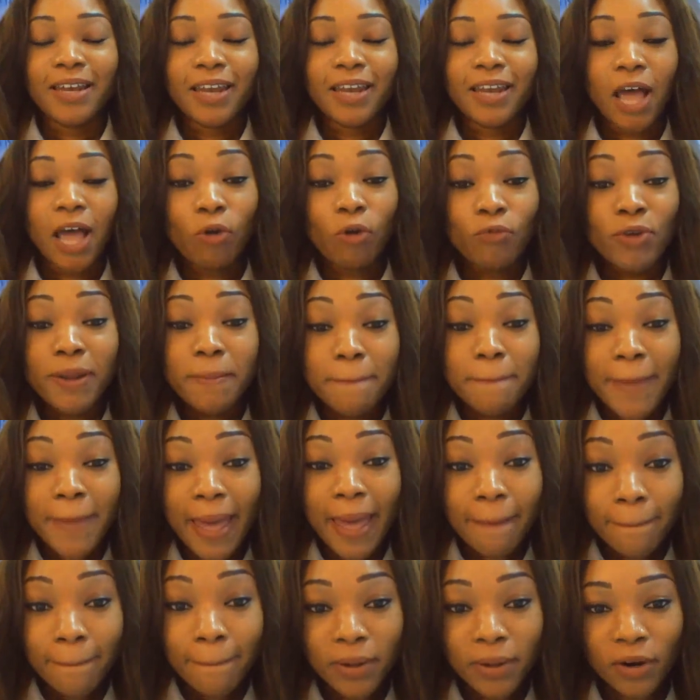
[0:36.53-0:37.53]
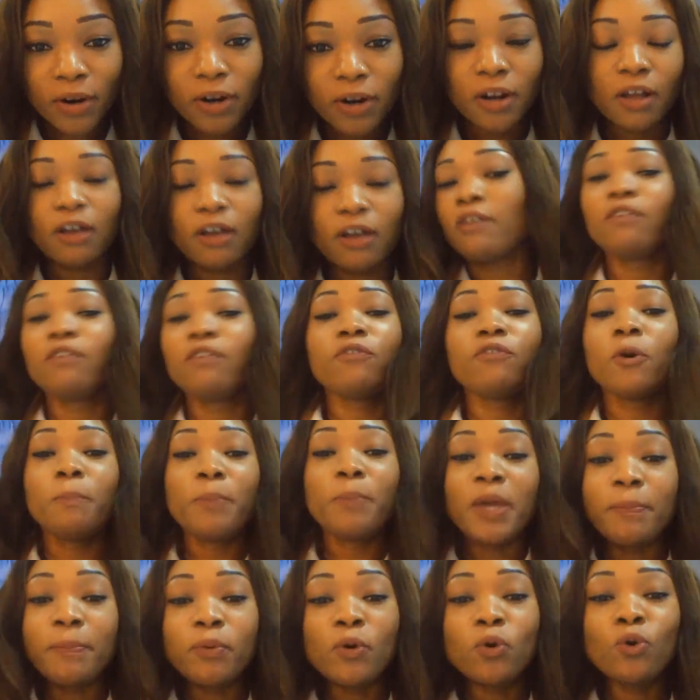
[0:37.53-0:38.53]
Now, remember, for
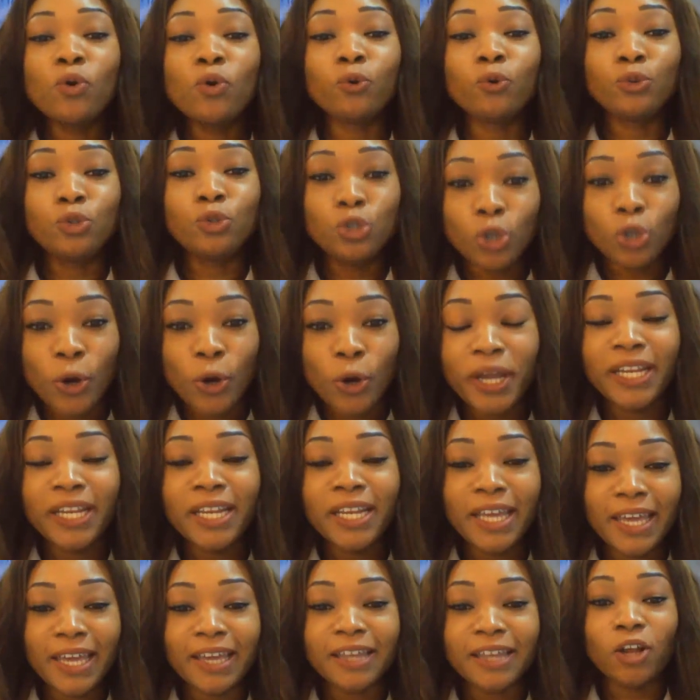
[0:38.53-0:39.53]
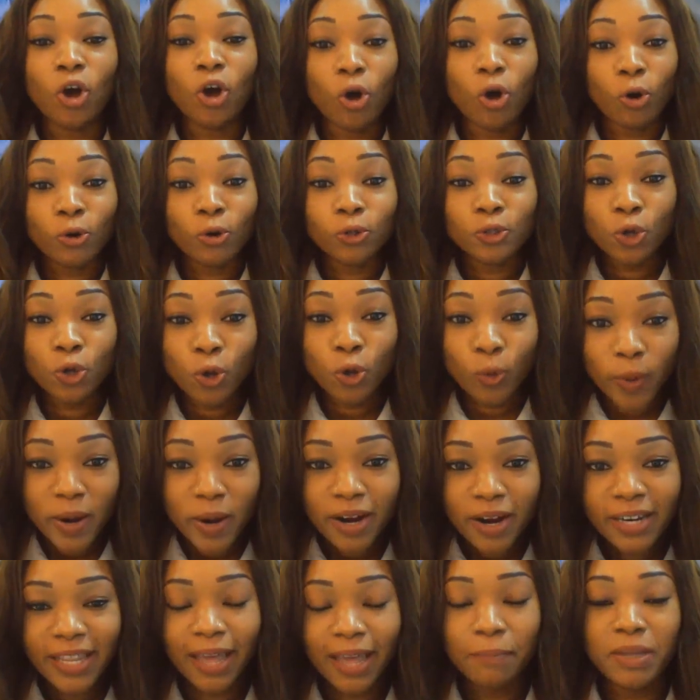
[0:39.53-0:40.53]
people who joined in
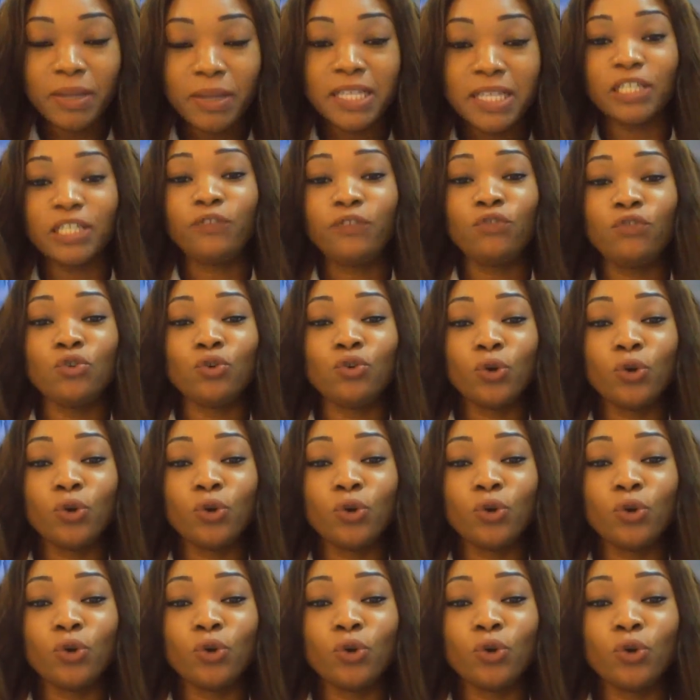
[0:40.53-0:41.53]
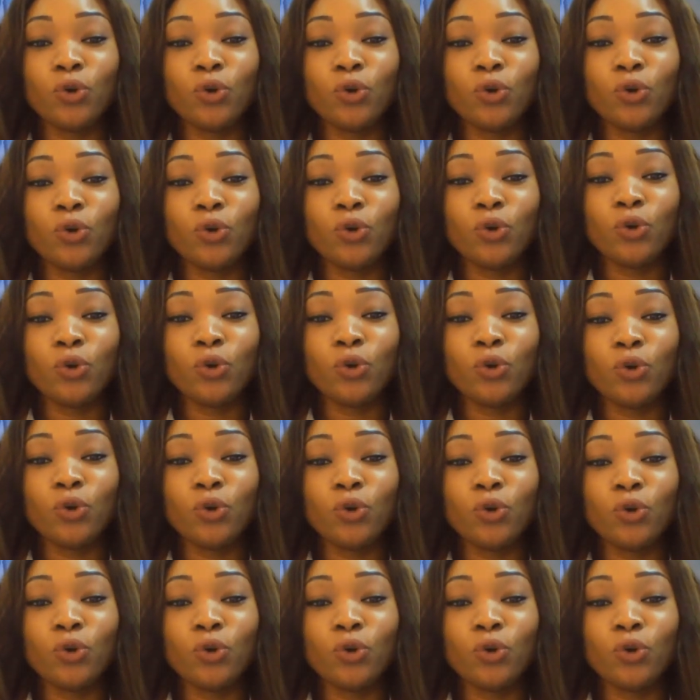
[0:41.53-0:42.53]
October, that means if you close
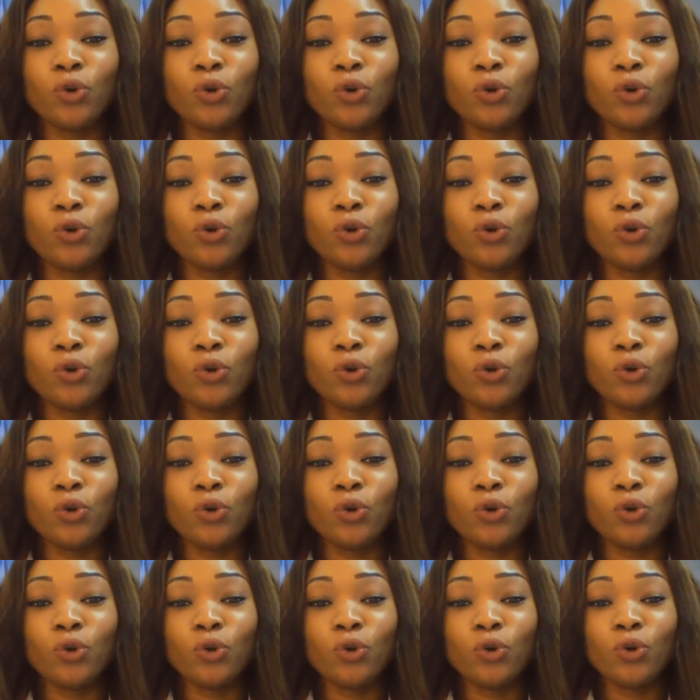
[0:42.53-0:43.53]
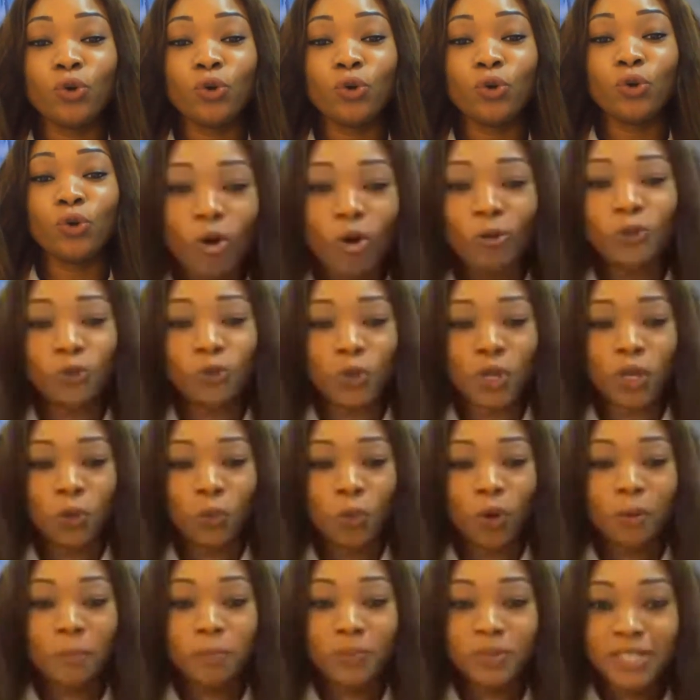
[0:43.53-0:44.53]
15%
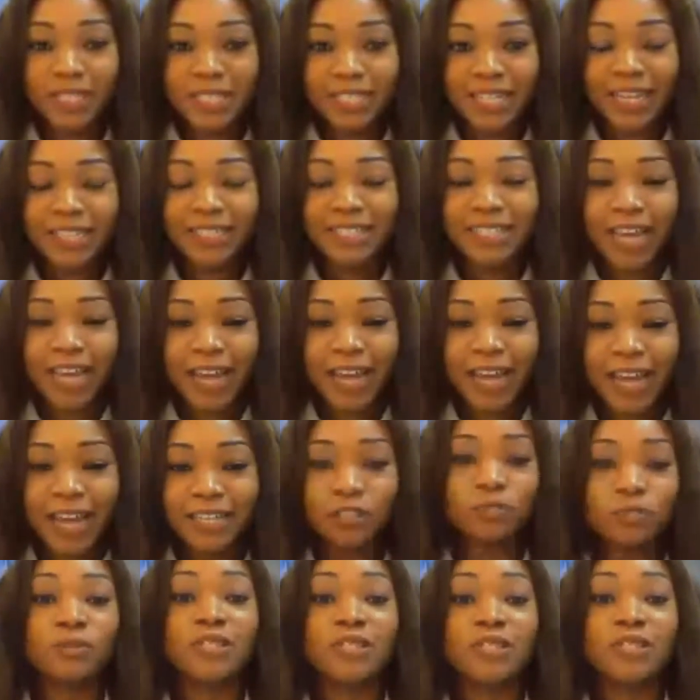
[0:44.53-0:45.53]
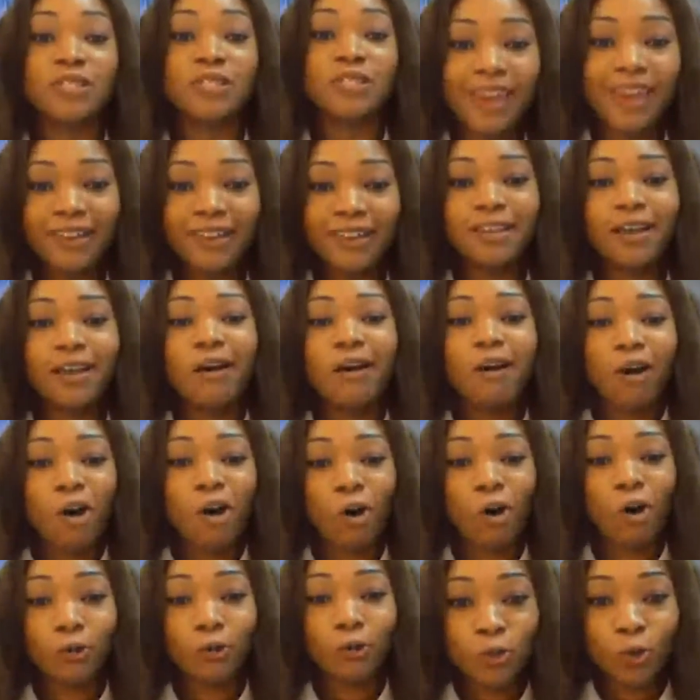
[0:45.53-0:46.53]
or 21% titles
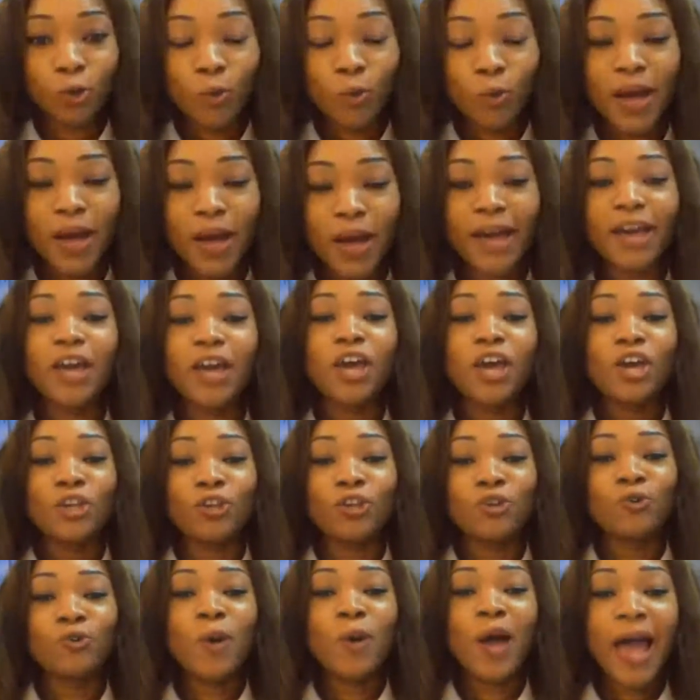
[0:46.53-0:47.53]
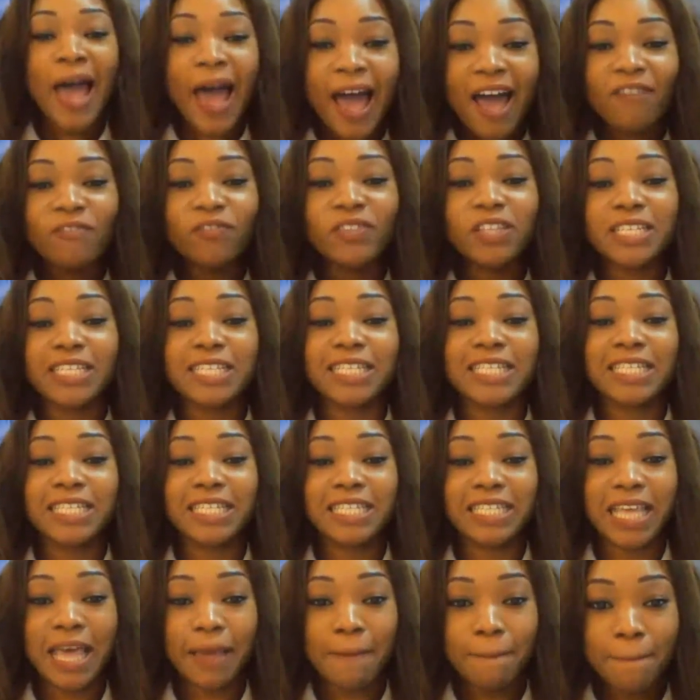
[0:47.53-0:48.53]
in October, you have
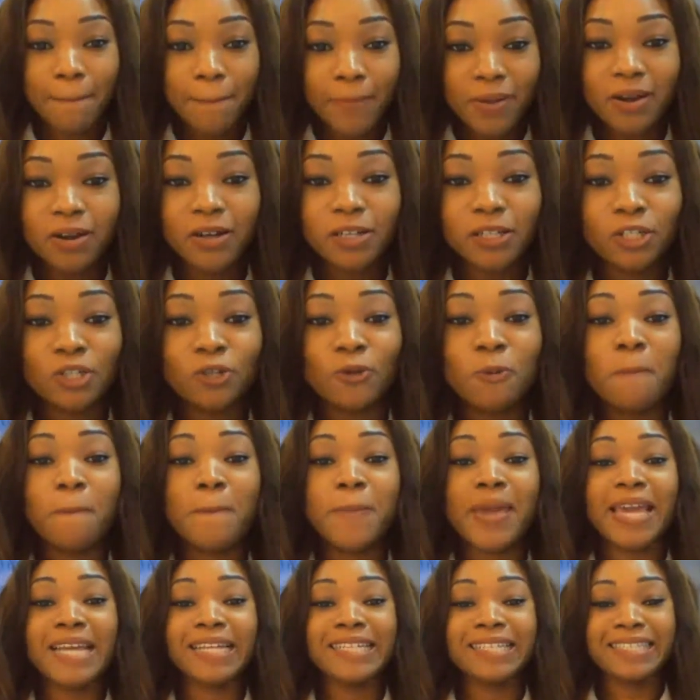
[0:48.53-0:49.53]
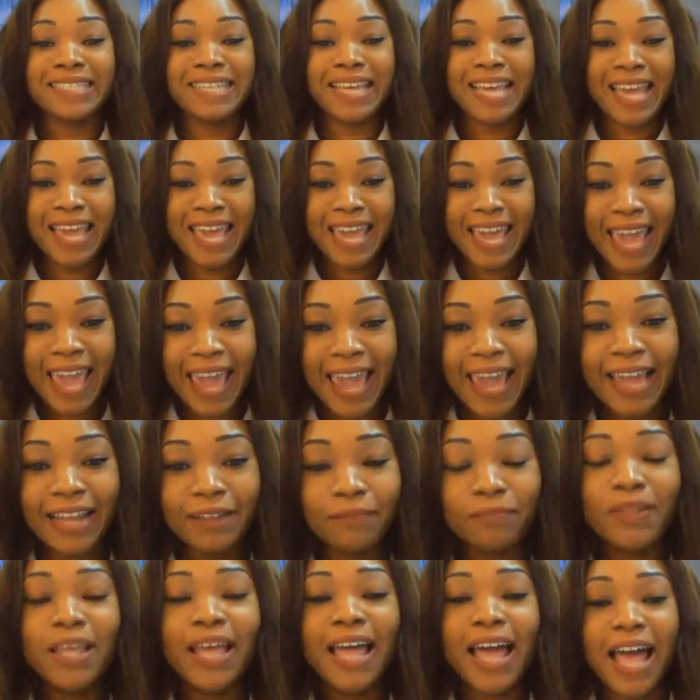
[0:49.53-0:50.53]
December to
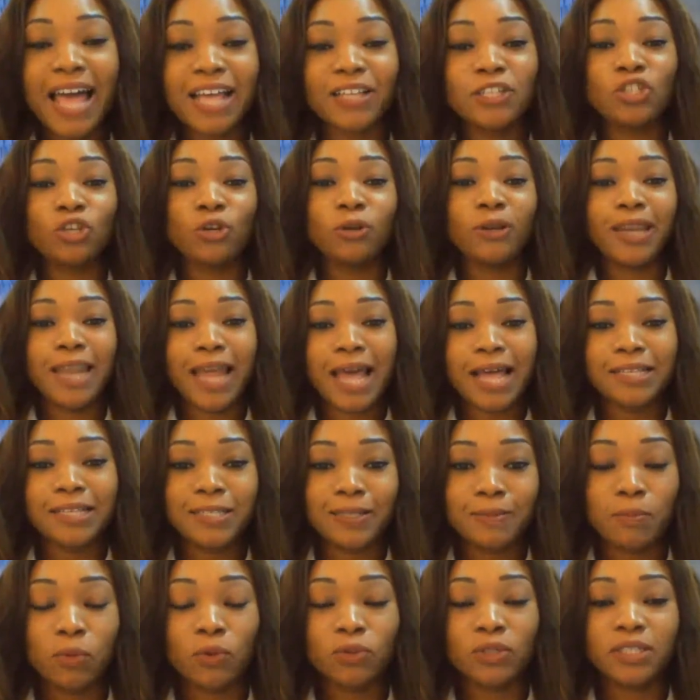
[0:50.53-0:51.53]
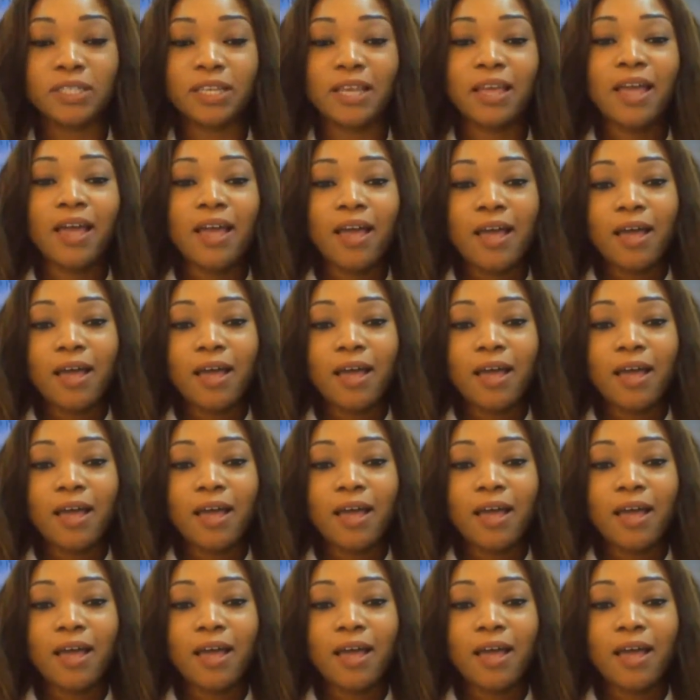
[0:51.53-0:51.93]
maintain as your last month.